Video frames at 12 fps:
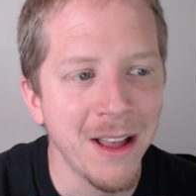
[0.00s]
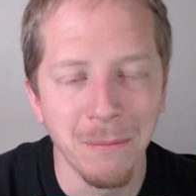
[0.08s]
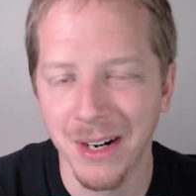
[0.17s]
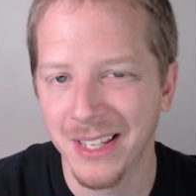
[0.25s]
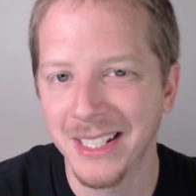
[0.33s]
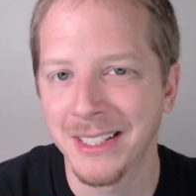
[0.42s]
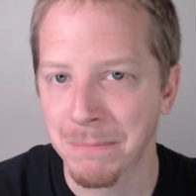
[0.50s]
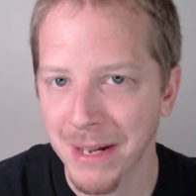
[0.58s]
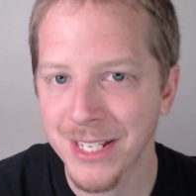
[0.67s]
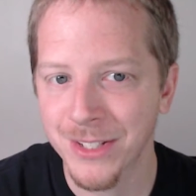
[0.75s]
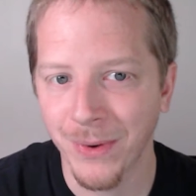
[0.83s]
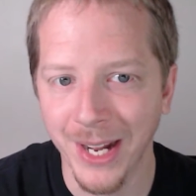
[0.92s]
But I think the
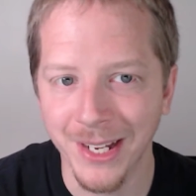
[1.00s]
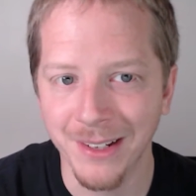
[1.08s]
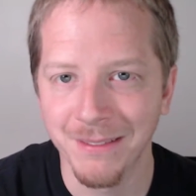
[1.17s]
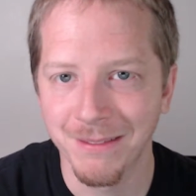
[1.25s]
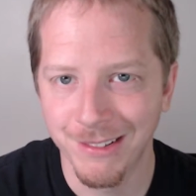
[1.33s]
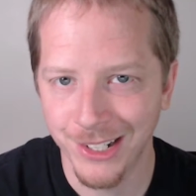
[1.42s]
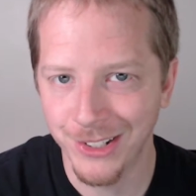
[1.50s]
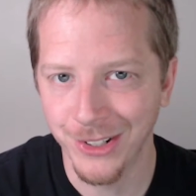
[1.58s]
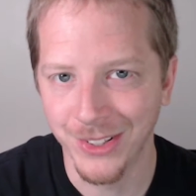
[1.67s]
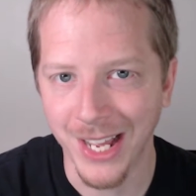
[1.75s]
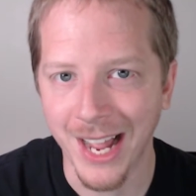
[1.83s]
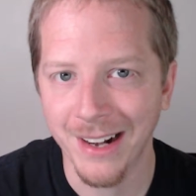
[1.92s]
best way to
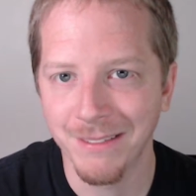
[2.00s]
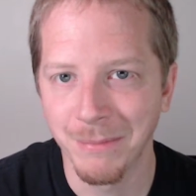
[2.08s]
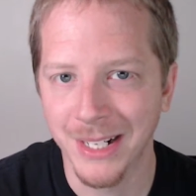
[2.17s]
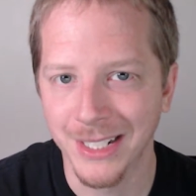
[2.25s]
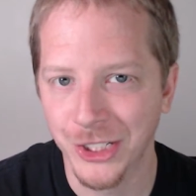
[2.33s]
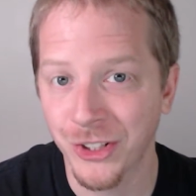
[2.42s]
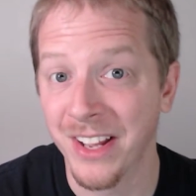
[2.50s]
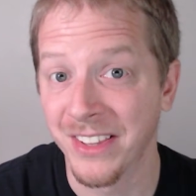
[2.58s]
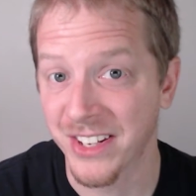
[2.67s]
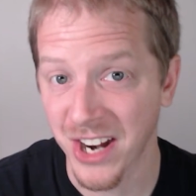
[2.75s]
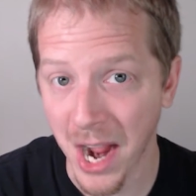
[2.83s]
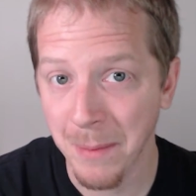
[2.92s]
do that, because trying to
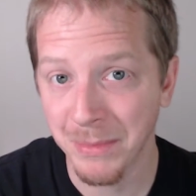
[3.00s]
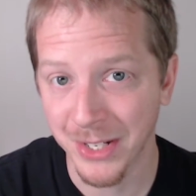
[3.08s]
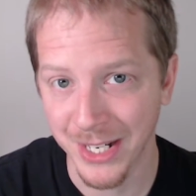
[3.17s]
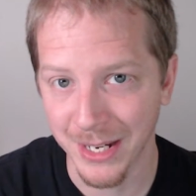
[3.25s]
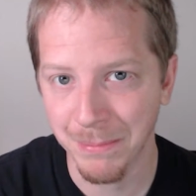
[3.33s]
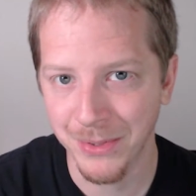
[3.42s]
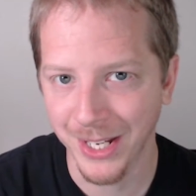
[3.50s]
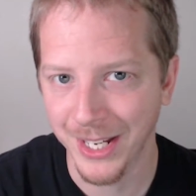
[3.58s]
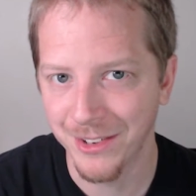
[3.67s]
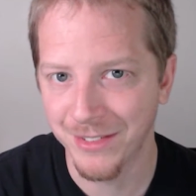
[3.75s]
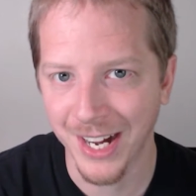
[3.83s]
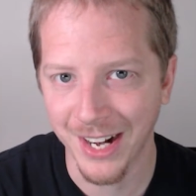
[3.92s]
time the dip, say
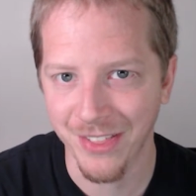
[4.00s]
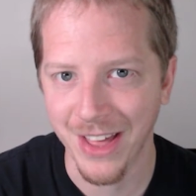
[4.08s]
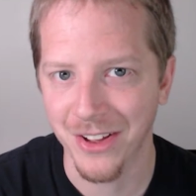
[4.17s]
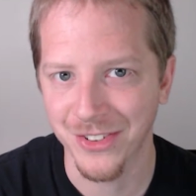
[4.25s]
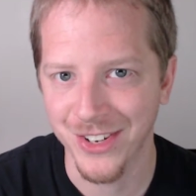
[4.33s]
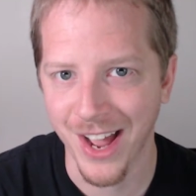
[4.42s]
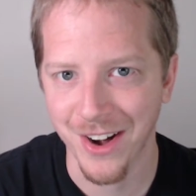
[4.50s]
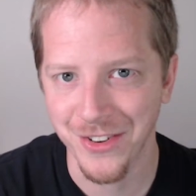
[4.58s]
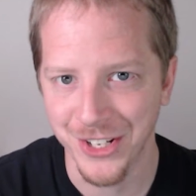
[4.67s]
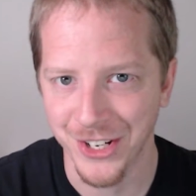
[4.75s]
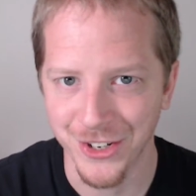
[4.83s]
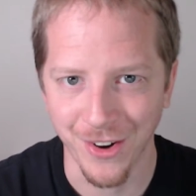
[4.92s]
you've got $1,000
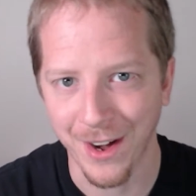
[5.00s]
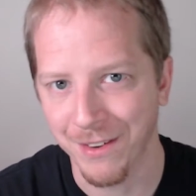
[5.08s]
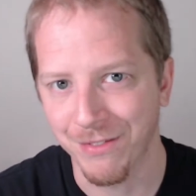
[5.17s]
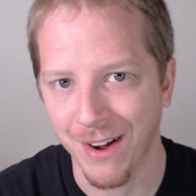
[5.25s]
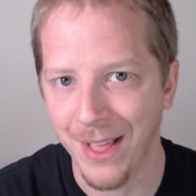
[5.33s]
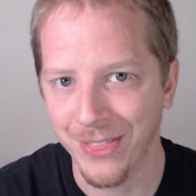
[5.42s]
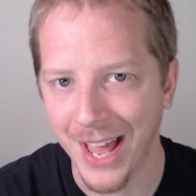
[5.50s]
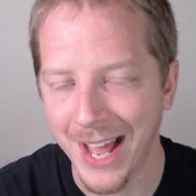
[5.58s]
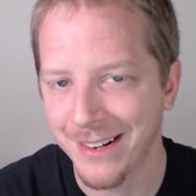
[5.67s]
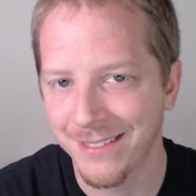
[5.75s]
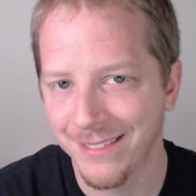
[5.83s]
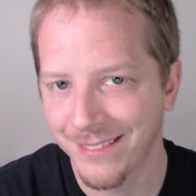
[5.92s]
and you're trying to find
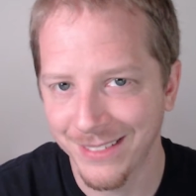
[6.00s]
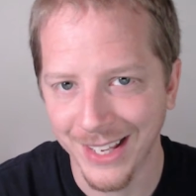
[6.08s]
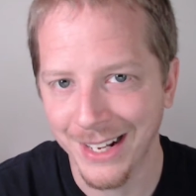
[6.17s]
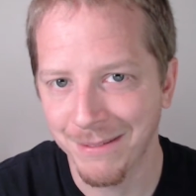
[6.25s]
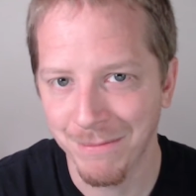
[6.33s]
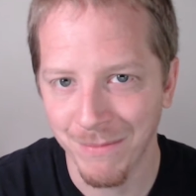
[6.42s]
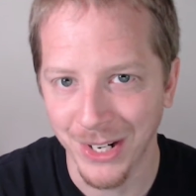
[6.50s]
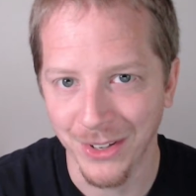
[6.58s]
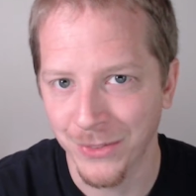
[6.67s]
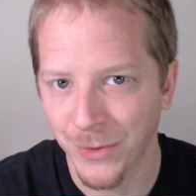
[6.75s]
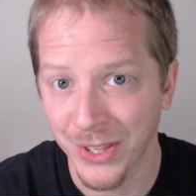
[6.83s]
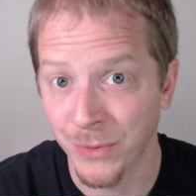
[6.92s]
that
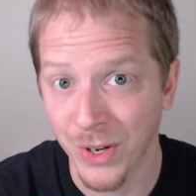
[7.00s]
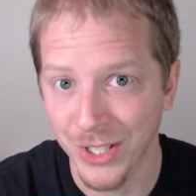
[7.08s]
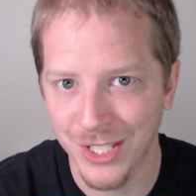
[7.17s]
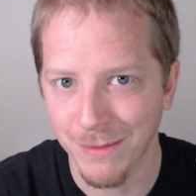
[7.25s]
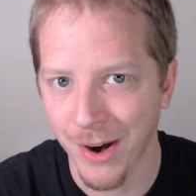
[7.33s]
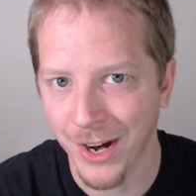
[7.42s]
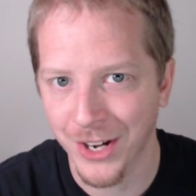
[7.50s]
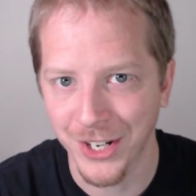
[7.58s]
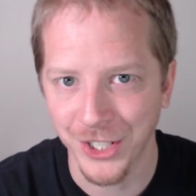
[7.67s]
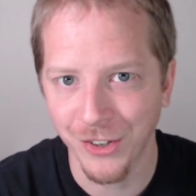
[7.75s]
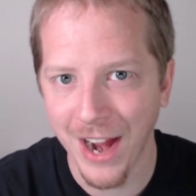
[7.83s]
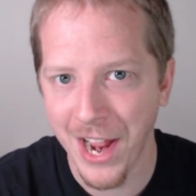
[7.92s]
when's the market going
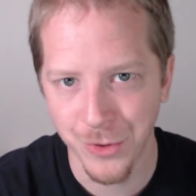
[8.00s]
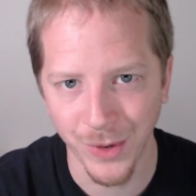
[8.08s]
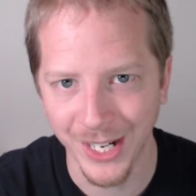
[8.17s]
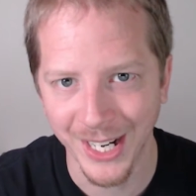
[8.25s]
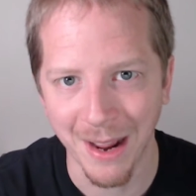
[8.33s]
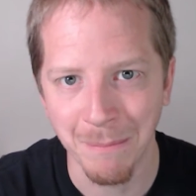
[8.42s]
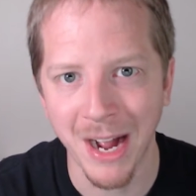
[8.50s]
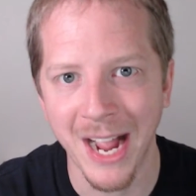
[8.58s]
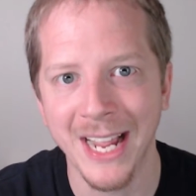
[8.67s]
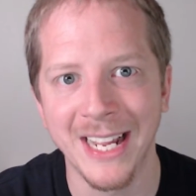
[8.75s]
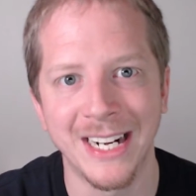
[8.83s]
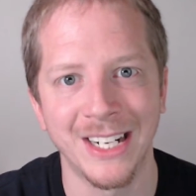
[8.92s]
to crash? When can I
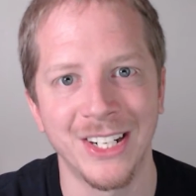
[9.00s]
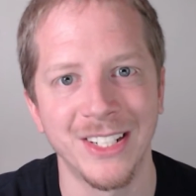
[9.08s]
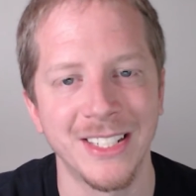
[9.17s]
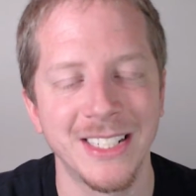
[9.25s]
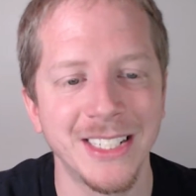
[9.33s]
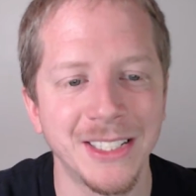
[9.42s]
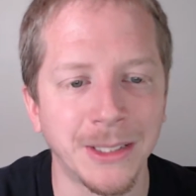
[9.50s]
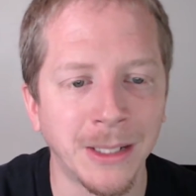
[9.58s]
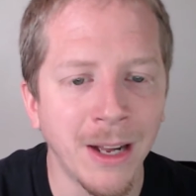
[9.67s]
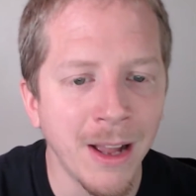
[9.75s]
buy it at a good deal?